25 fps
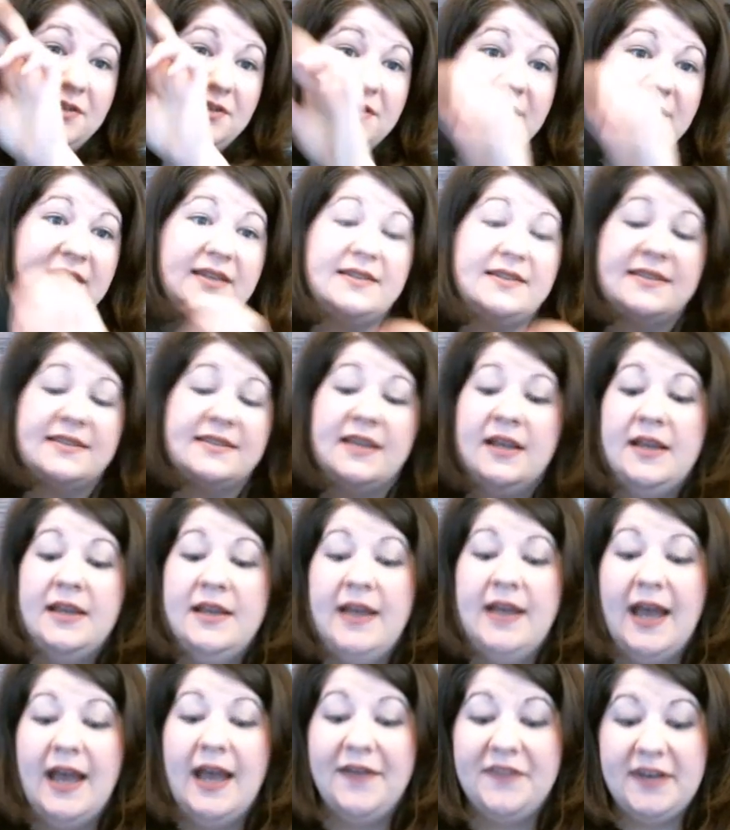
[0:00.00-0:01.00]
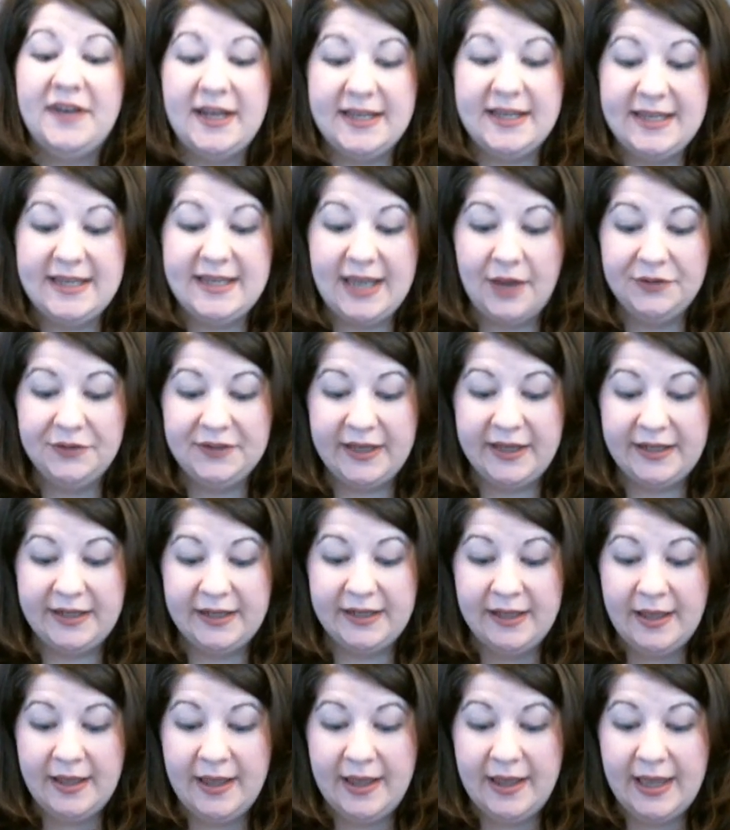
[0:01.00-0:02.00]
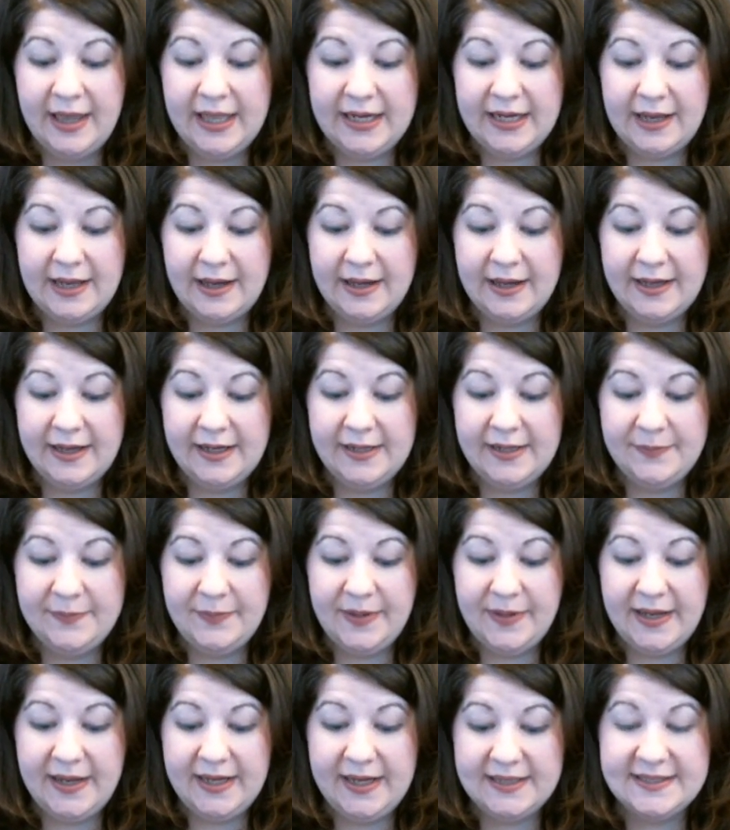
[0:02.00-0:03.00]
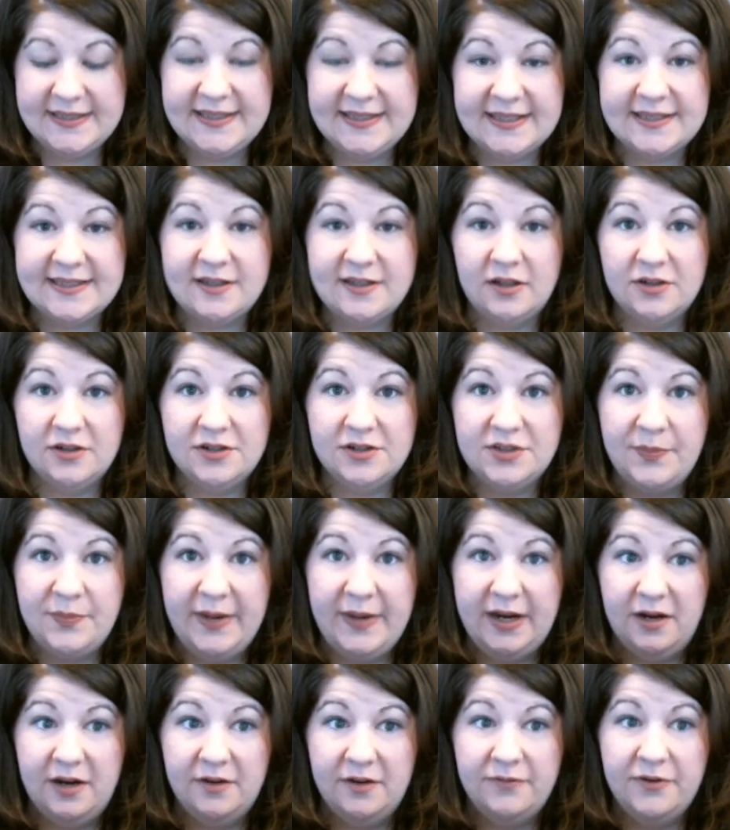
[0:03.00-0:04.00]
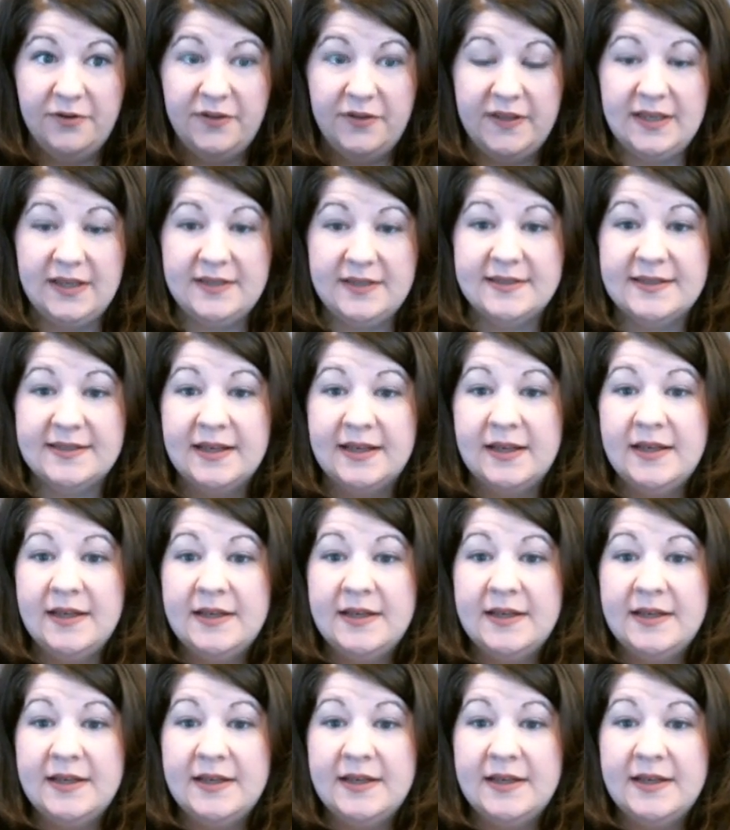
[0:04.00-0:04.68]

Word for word: of these at the Nike outlet, and I paid six dollars a pair for these.